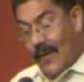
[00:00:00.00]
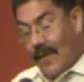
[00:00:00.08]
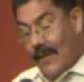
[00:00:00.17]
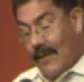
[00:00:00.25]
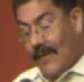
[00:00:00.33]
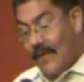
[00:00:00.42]

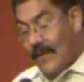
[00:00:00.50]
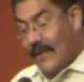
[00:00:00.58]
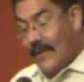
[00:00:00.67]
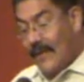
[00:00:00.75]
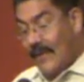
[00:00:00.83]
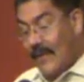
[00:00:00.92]

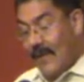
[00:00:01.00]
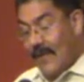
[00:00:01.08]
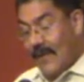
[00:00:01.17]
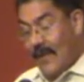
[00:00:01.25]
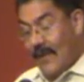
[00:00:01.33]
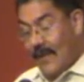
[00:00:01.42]
characteristics of
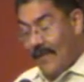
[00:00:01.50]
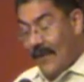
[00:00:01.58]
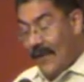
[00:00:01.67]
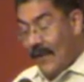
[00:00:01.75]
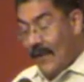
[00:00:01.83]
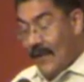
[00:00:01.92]
a, of
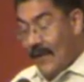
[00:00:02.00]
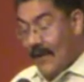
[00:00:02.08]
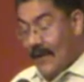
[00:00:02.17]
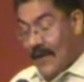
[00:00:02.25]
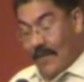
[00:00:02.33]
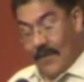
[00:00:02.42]
a uh,
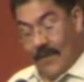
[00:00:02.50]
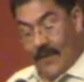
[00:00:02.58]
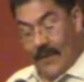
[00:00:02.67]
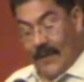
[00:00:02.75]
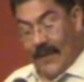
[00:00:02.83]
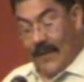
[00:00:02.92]

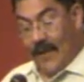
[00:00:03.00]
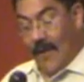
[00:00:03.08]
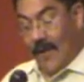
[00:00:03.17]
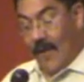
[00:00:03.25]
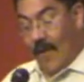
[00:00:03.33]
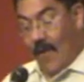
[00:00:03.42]
community
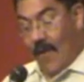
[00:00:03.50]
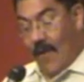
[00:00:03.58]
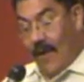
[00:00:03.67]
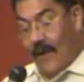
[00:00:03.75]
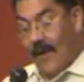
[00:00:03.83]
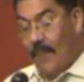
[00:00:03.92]

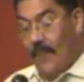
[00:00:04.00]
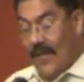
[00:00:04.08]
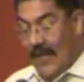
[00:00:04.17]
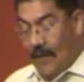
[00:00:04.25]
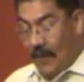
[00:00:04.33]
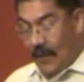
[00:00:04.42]
or a
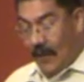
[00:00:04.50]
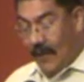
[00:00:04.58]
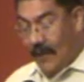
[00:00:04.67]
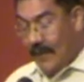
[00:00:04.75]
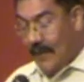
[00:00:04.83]
people.